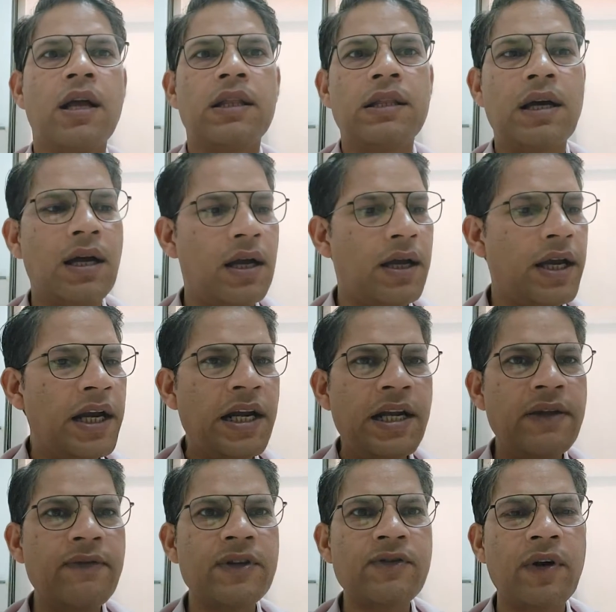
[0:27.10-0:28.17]
The
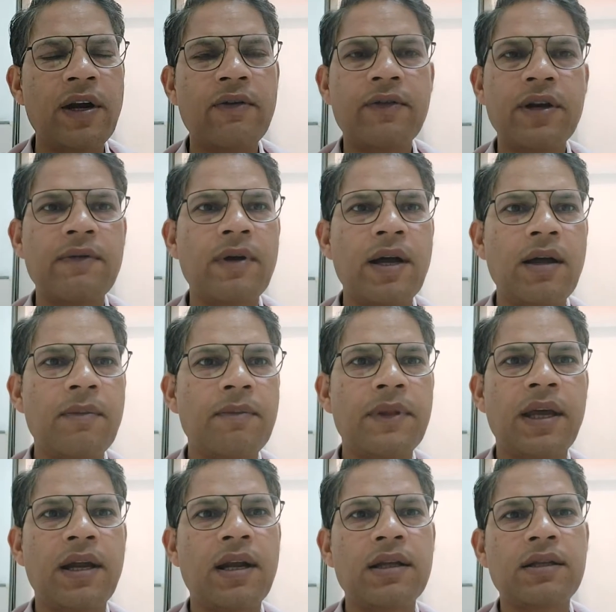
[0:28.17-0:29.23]
individual vertebra,
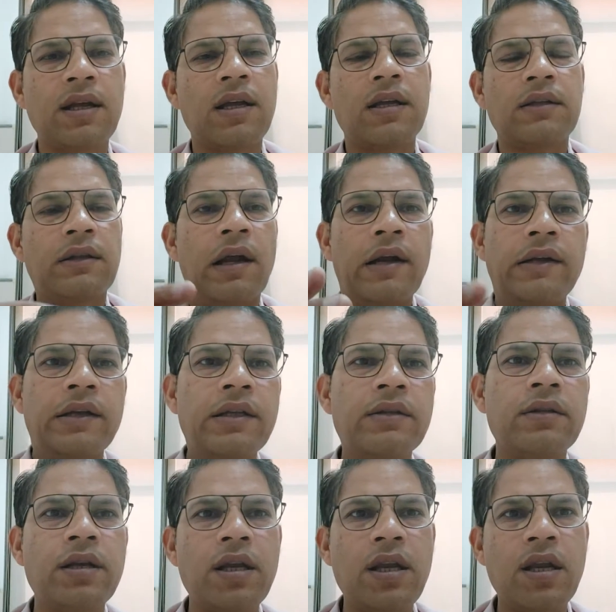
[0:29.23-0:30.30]
there are the
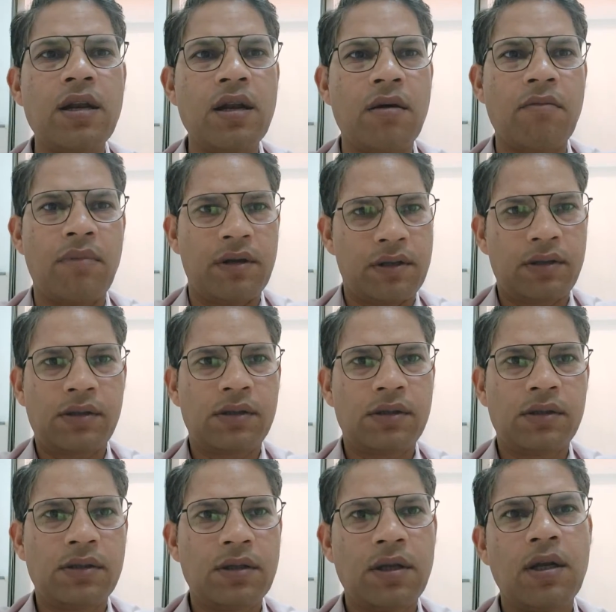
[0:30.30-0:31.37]
33 in numbers,
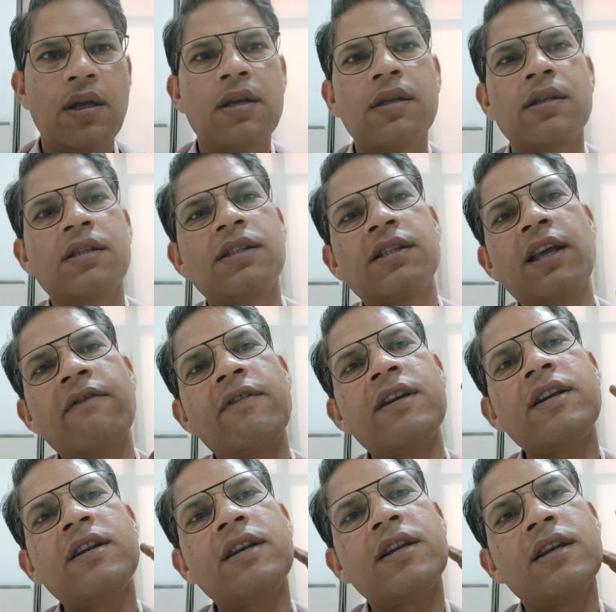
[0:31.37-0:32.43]

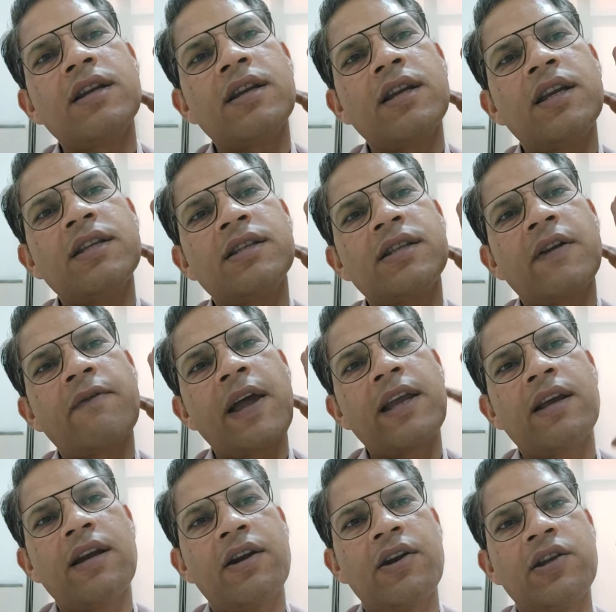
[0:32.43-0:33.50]
7 in
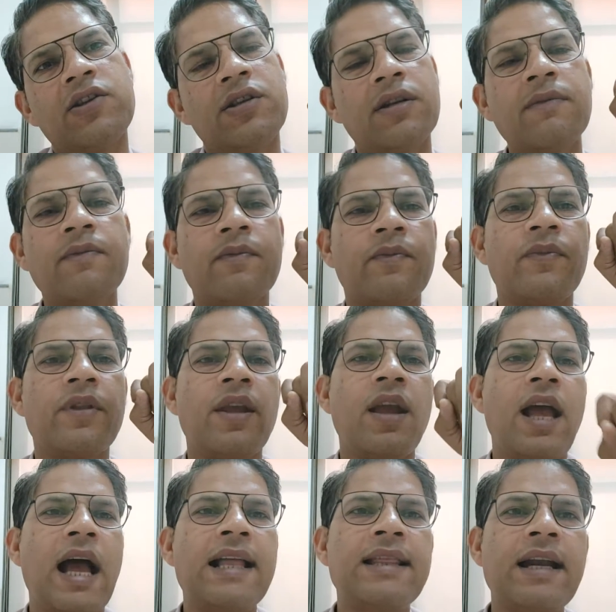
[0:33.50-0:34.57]
cervical region,
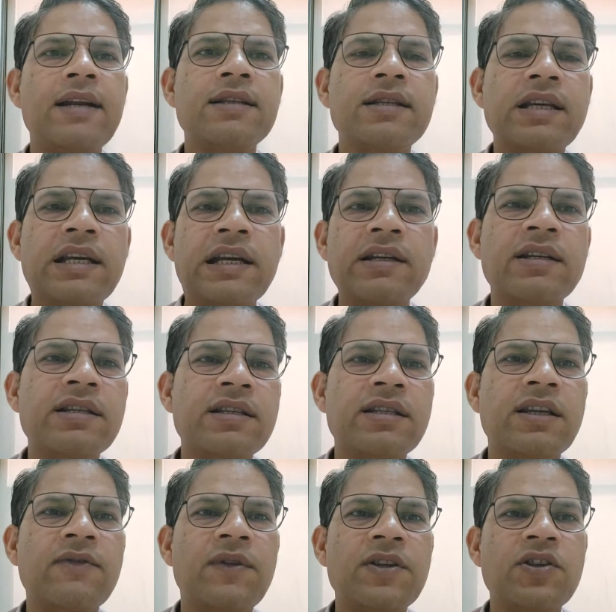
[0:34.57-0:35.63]
and that is a
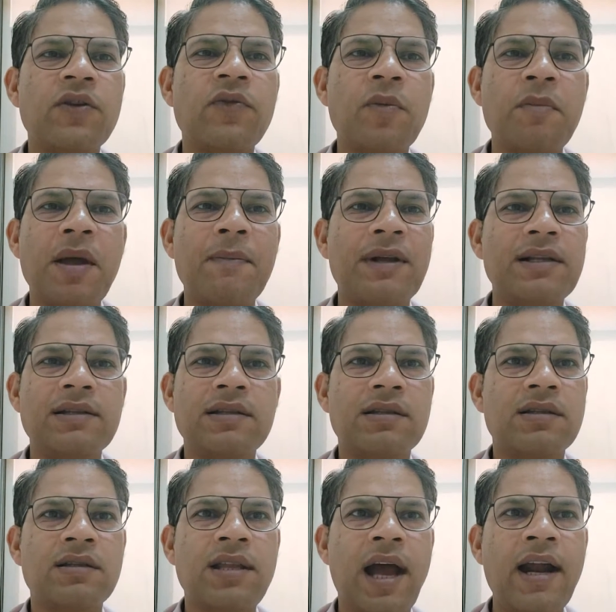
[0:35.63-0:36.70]
characteristic feature for
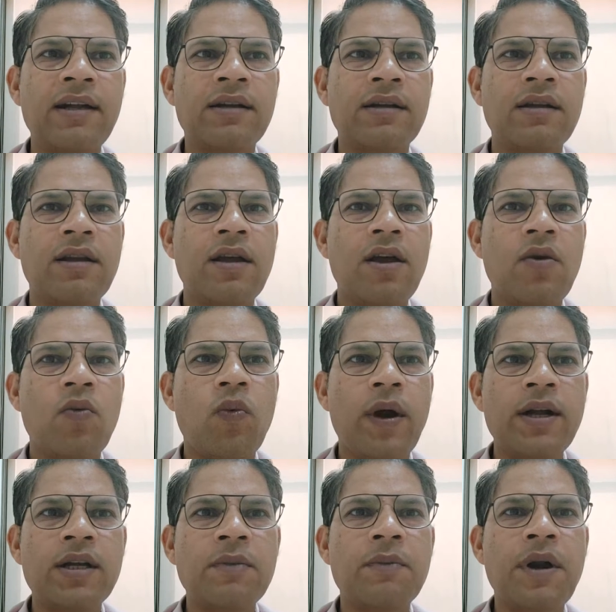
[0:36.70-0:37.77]
mammals that
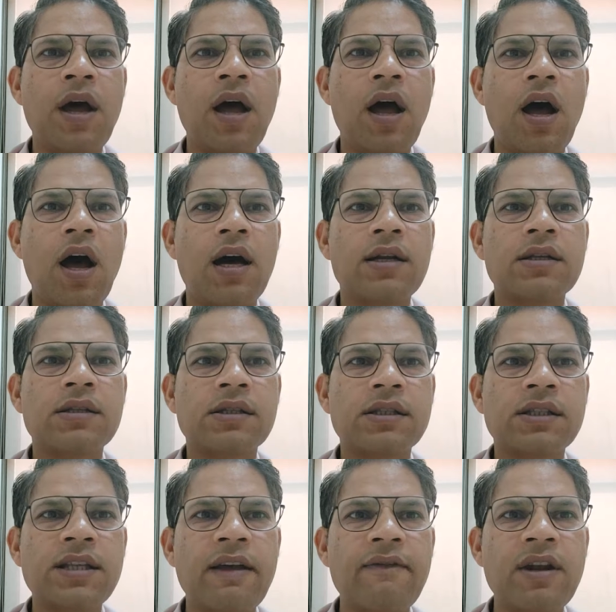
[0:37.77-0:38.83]
vertebra are
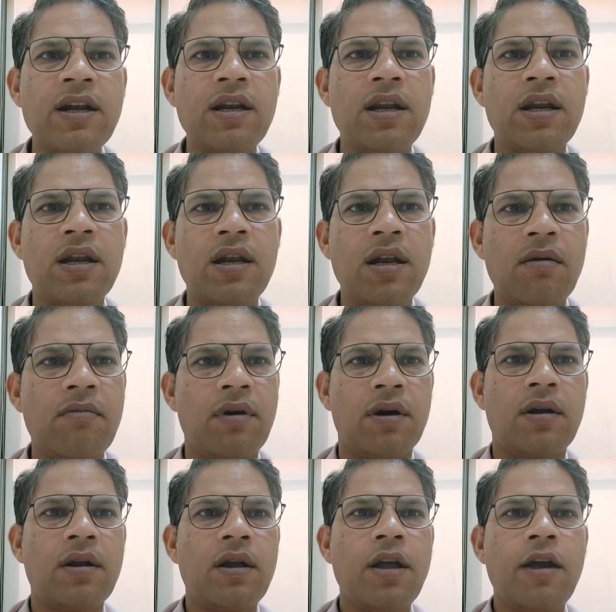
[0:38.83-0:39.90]
7 in
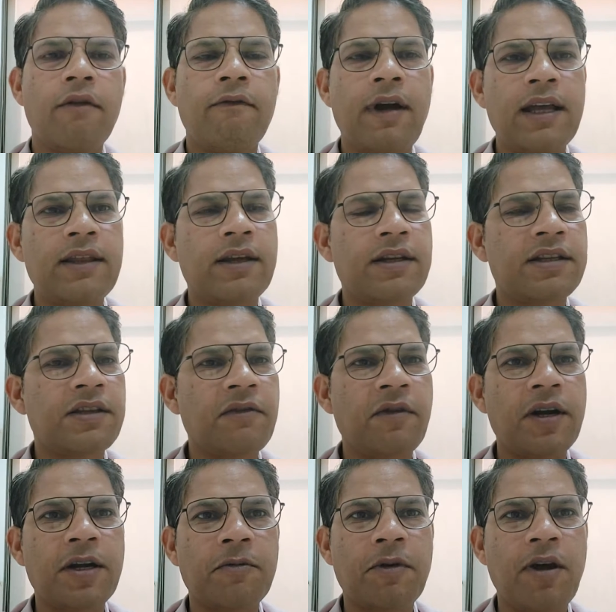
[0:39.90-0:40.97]
number, whether it's a
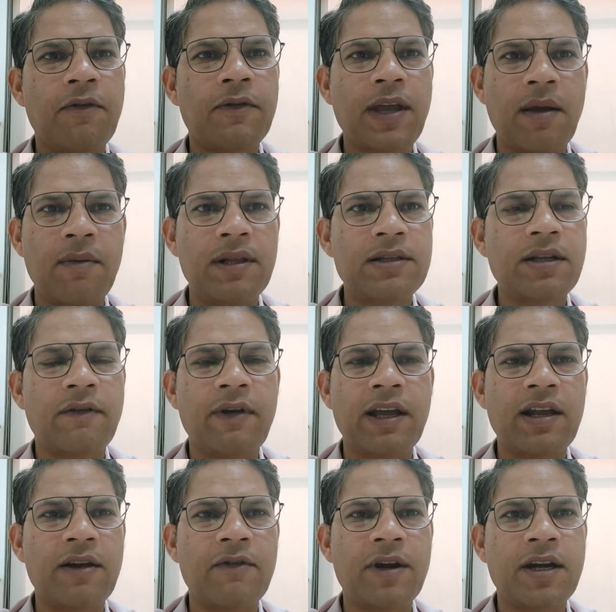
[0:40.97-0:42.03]
vertebra of camel,
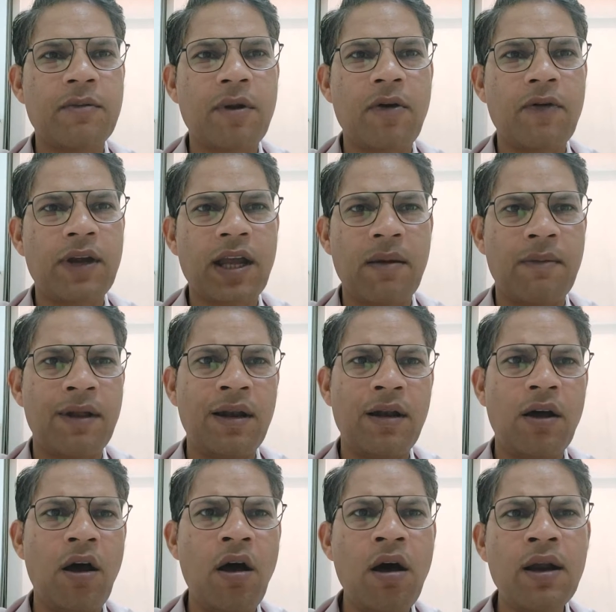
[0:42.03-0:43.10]
cervical vertebra of a camel,
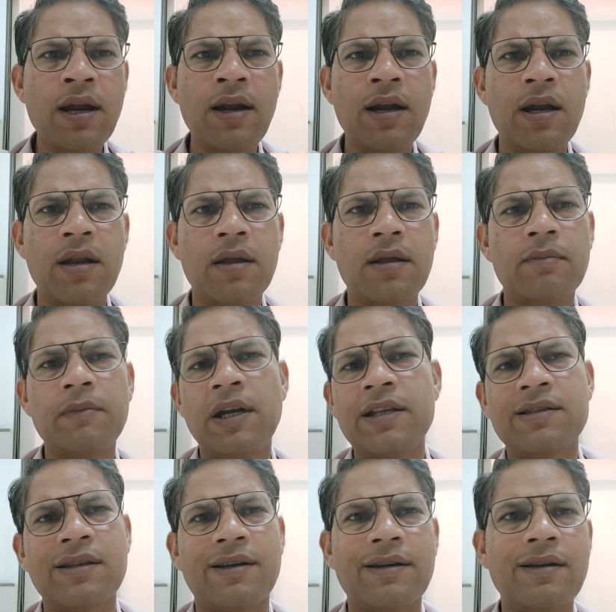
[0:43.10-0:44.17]
or a
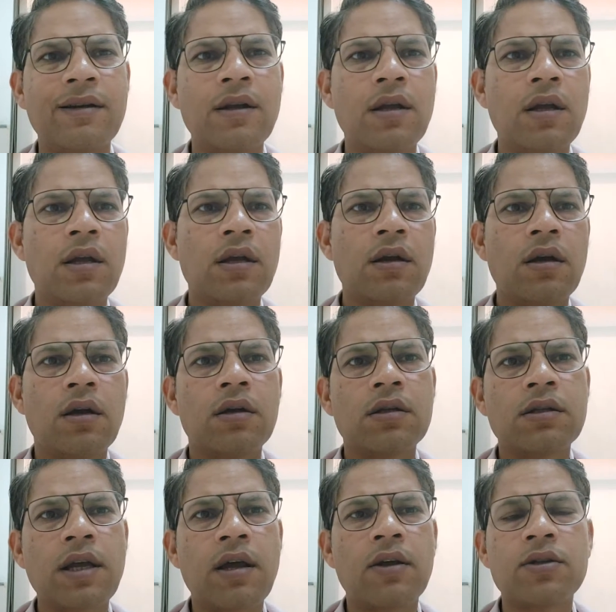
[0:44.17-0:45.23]
lizard.
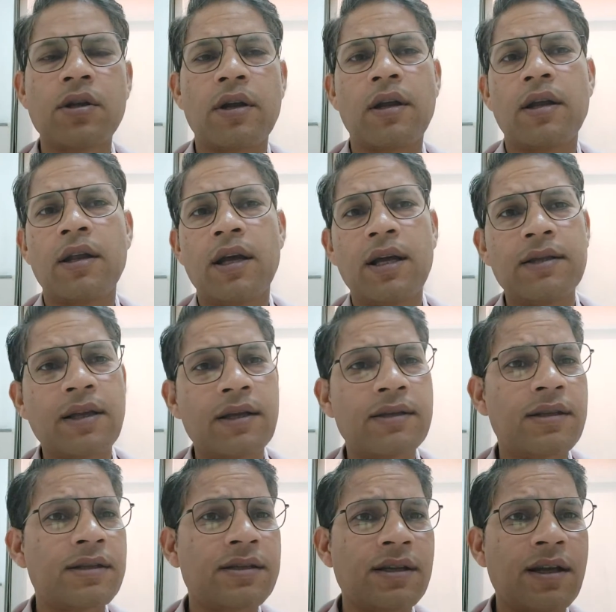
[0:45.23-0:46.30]

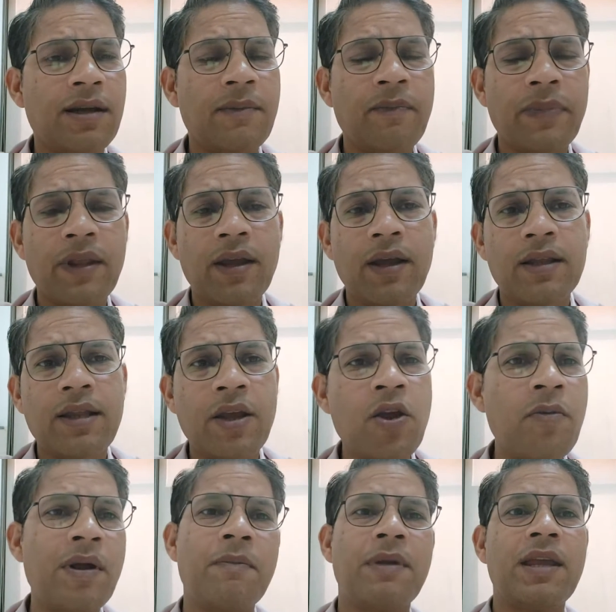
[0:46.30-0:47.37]
The
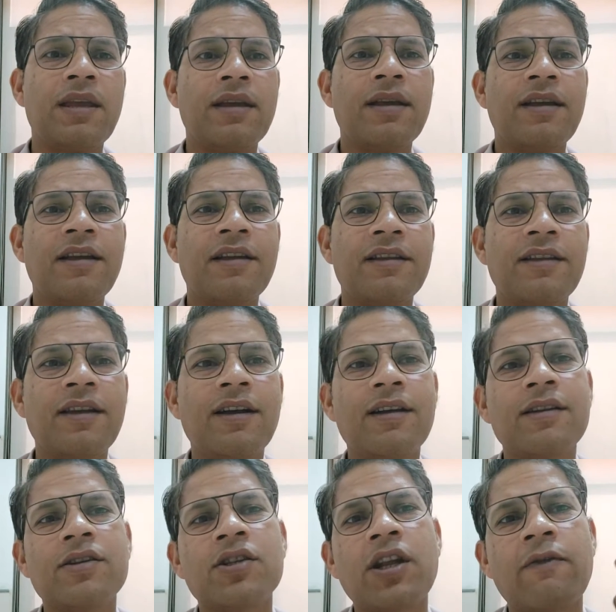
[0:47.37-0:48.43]
human being.
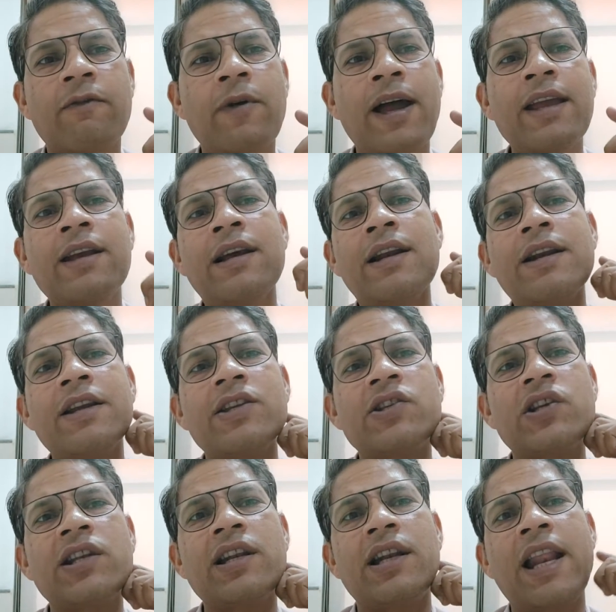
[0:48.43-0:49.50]
The cervical
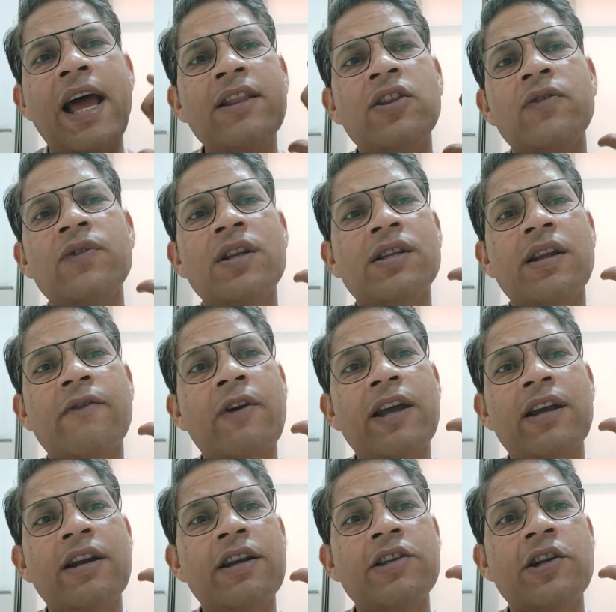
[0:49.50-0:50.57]
region, length of the
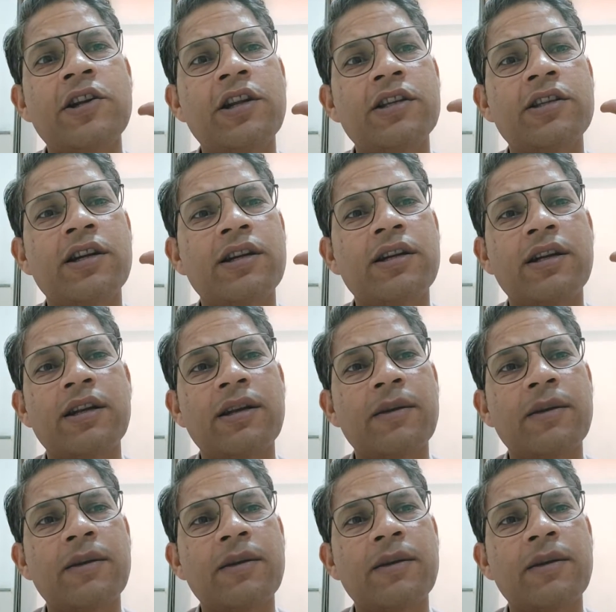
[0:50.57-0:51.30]
cervical region does not